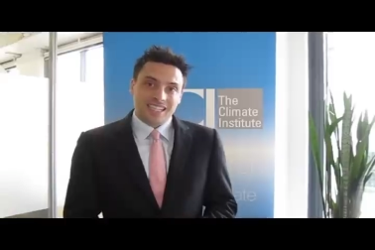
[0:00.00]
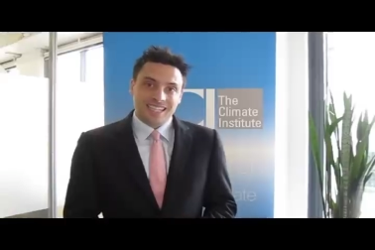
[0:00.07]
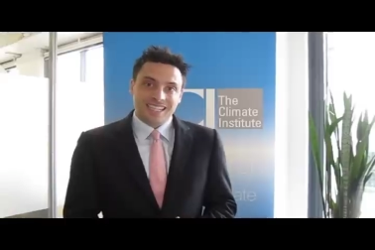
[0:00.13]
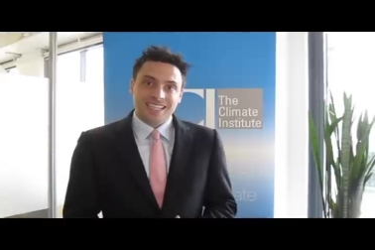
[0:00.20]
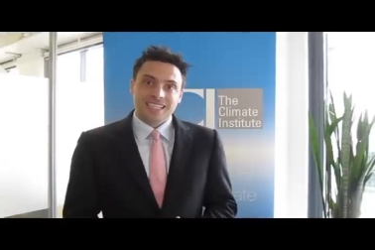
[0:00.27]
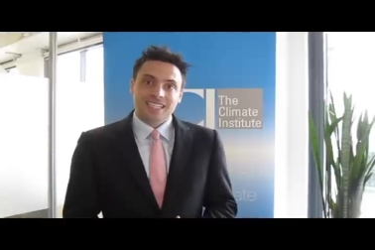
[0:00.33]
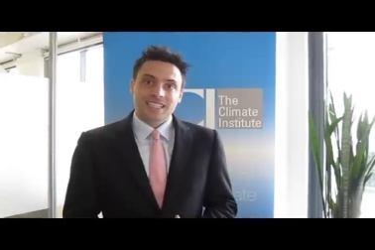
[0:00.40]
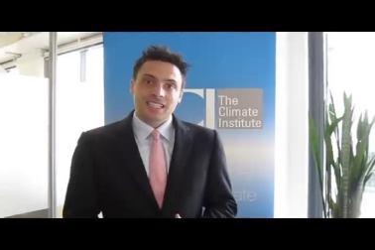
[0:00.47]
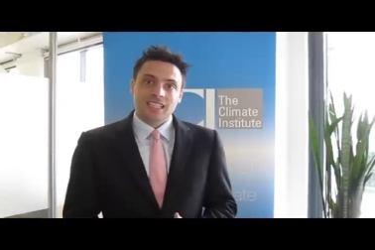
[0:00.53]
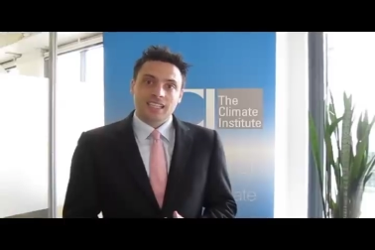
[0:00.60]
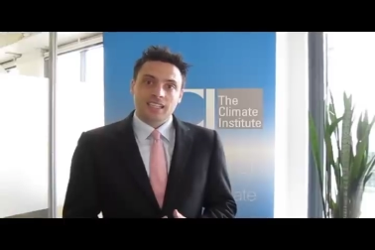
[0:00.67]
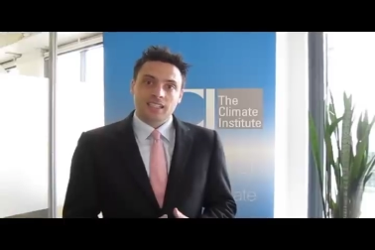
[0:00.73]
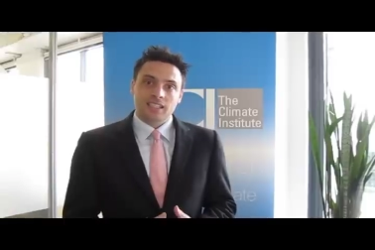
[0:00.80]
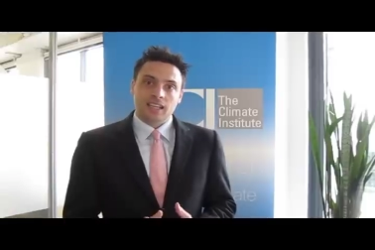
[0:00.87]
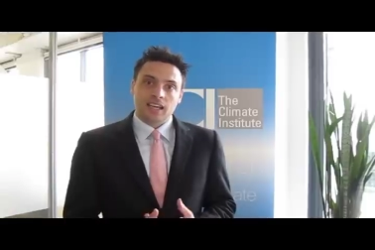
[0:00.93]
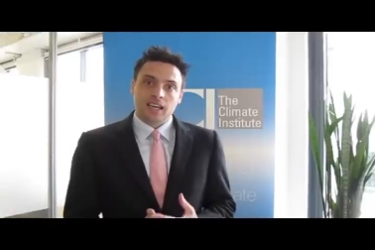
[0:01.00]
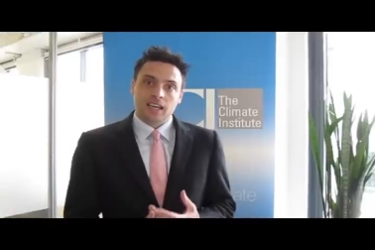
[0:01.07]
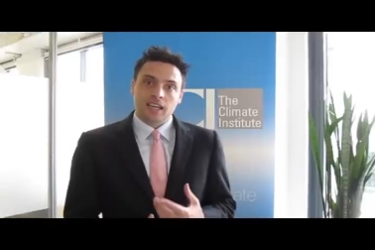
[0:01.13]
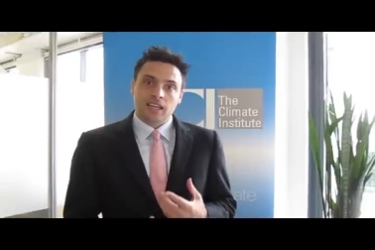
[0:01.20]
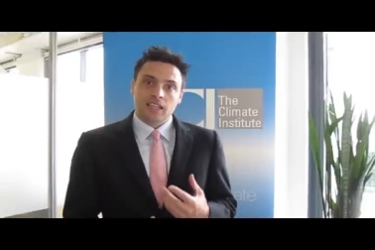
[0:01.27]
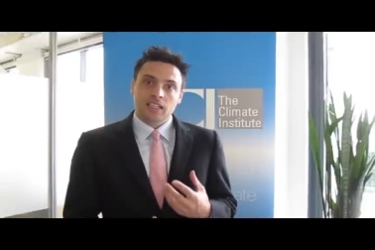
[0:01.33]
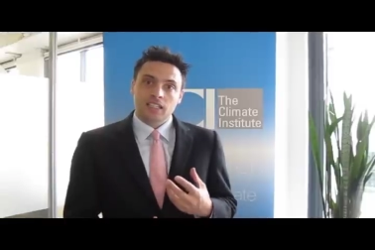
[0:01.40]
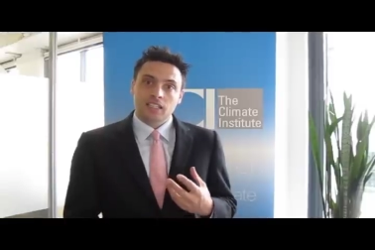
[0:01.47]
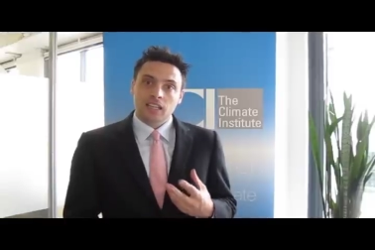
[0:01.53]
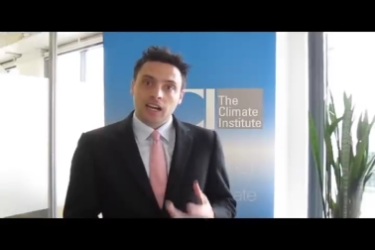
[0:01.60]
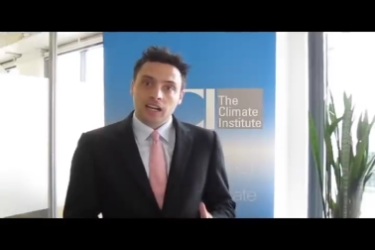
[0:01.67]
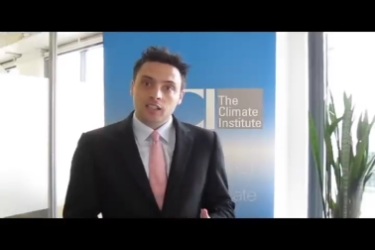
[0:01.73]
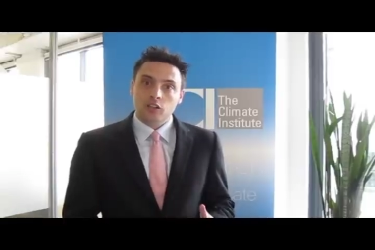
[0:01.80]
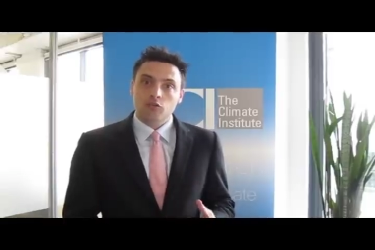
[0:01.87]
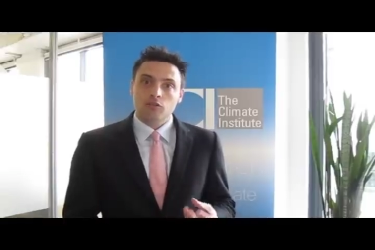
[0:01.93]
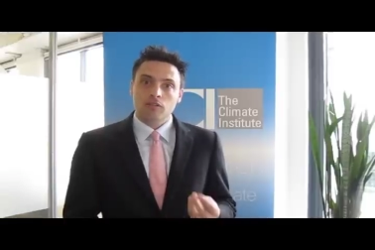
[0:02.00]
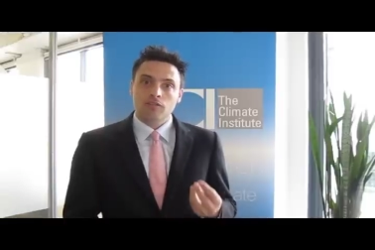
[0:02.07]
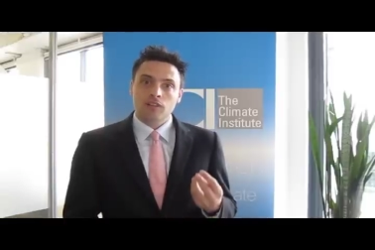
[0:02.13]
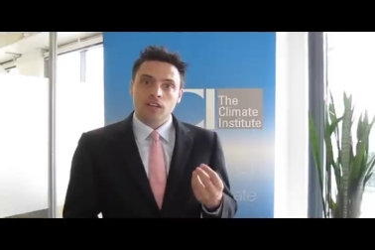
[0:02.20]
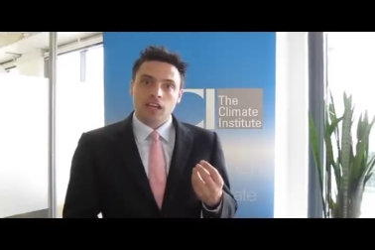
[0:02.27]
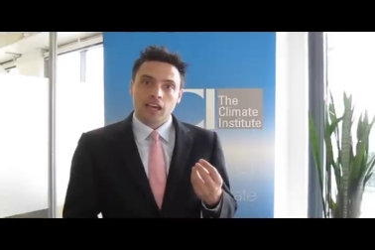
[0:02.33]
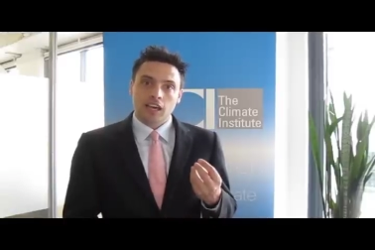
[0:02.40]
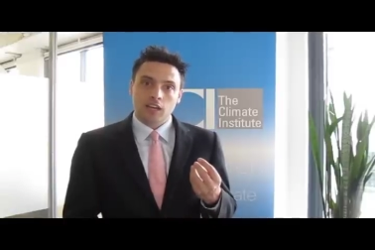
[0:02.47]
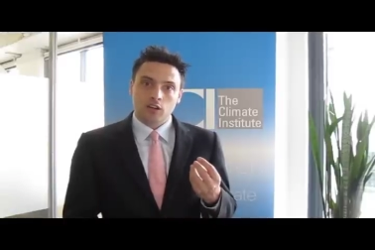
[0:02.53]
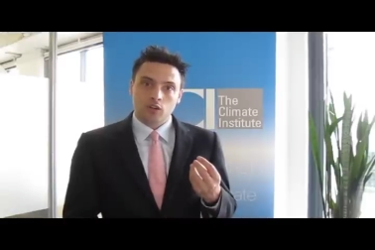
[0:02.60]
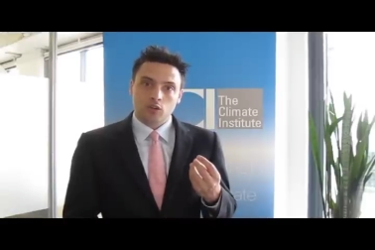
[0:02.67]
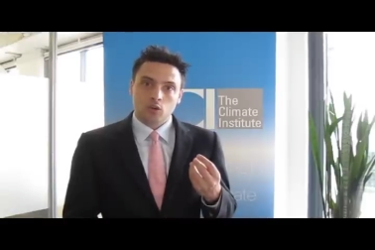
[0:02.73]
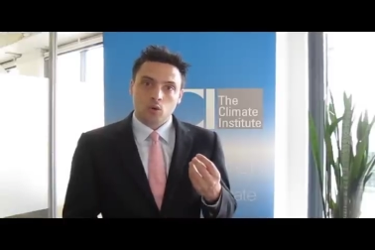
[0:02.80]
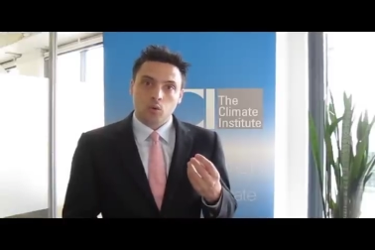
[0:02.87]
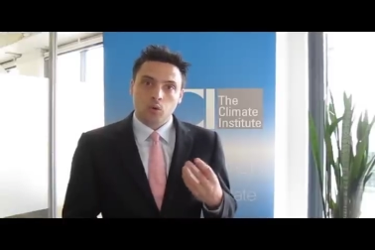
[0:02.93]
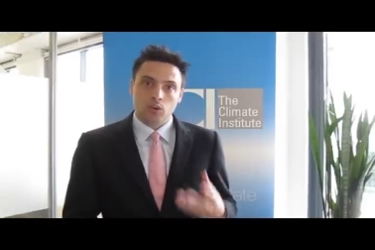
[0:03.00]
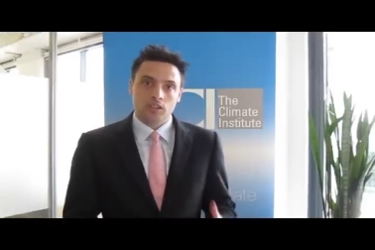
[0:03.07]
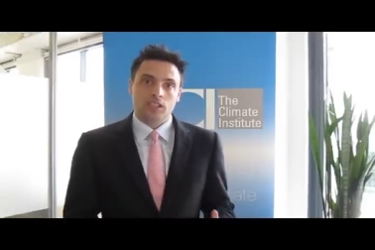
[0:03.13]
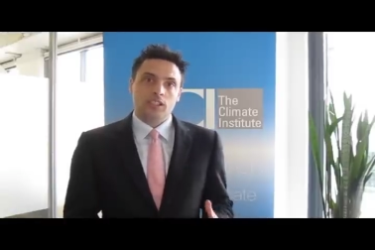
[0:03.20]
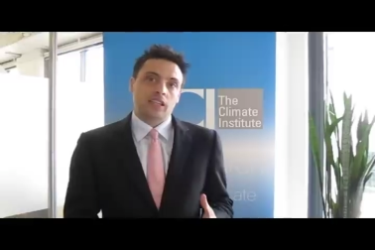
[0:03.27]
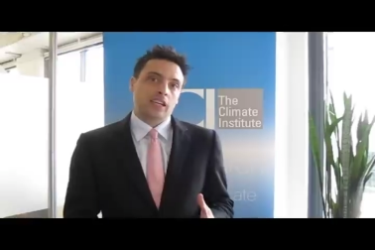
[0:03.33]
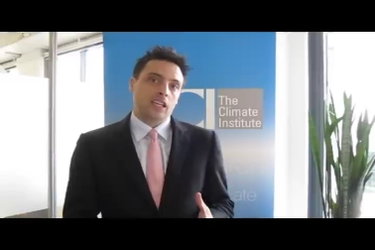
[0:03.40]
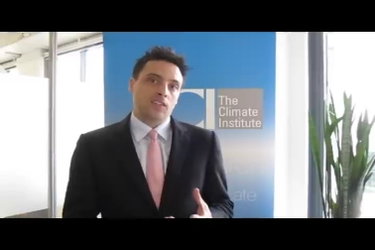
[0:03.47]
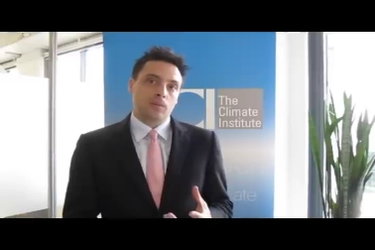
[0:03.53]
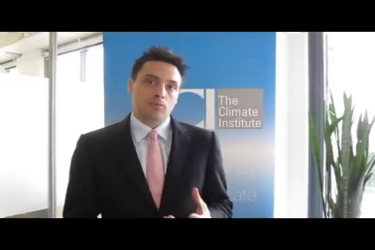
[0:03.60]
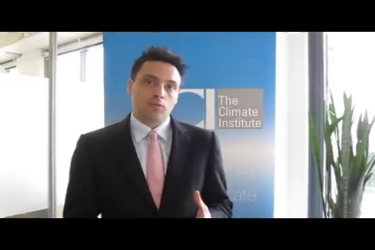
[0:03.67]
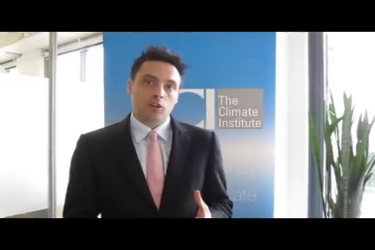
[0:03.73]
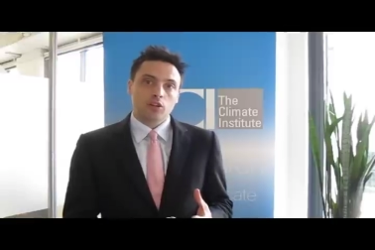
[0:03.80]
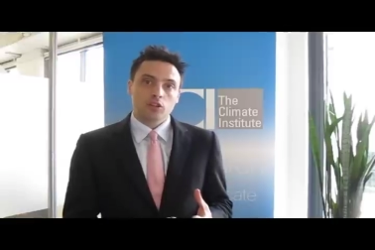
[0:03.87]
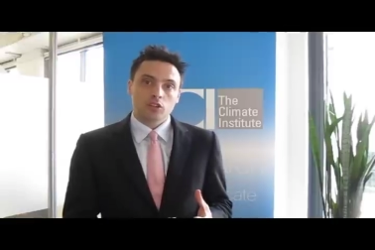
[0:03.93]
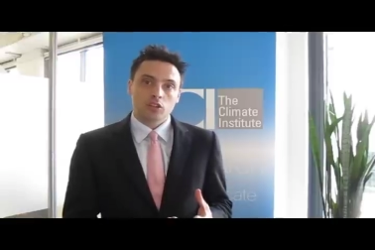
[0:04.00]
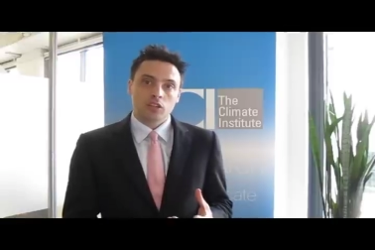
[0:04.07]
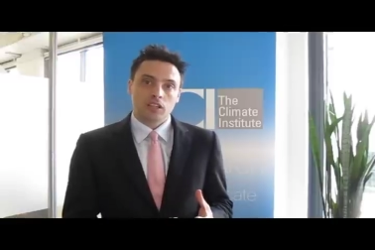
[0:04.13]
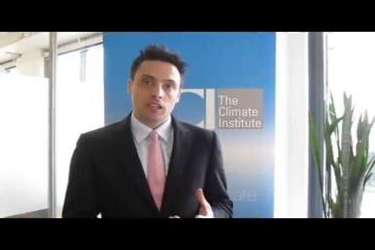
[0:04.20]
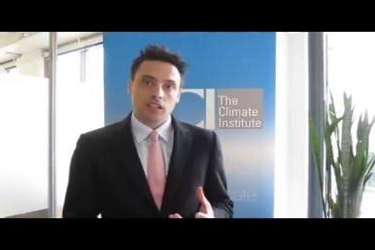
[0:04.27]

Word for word: Index is a data driven and quantitative approach